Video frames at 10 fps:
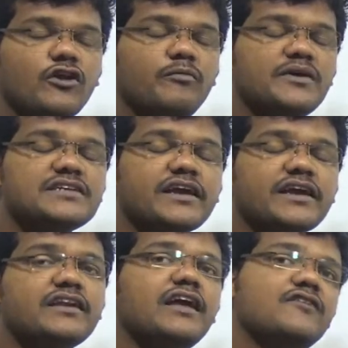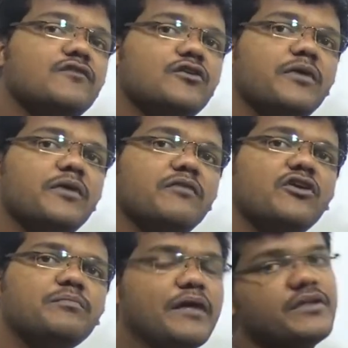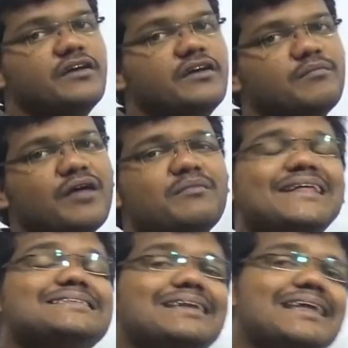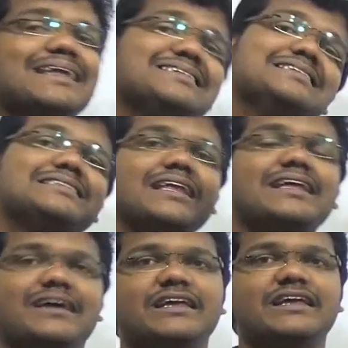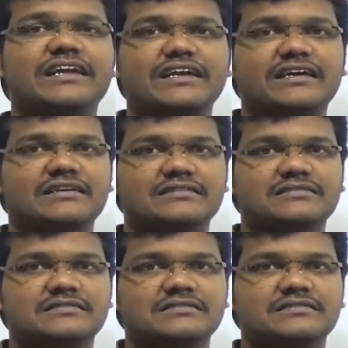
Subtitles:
secondary and followed by primary. Primary is less sterically hindered.